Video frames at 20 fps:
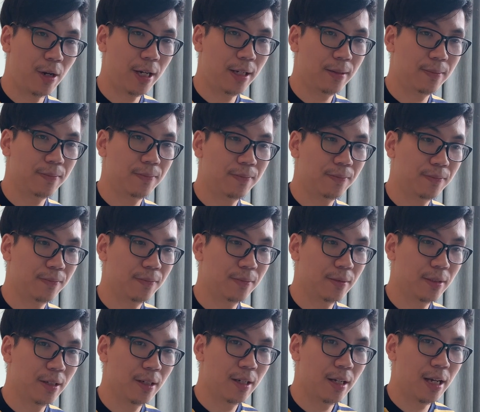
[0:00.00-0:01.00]

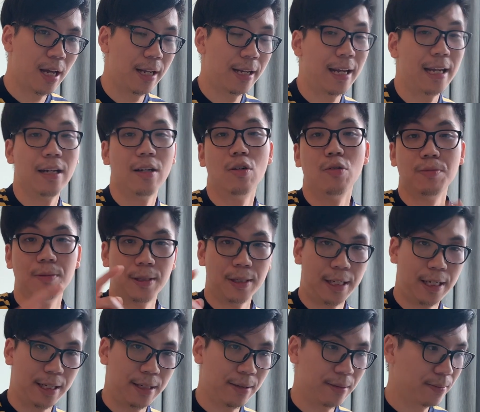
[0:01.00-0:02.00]
And then it loops
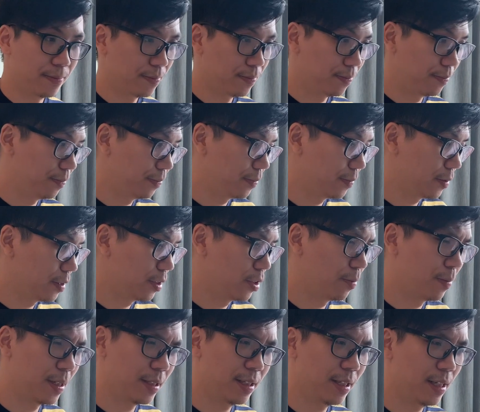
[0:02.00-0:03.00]
again. So
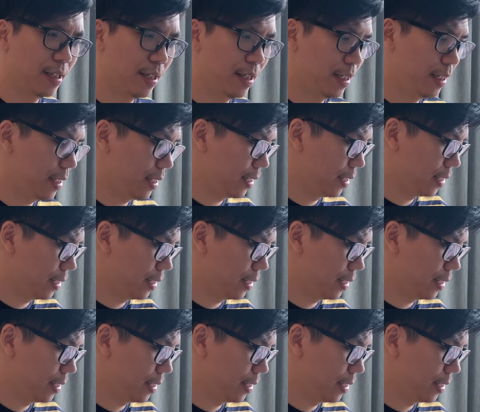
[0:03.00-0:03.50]
basically,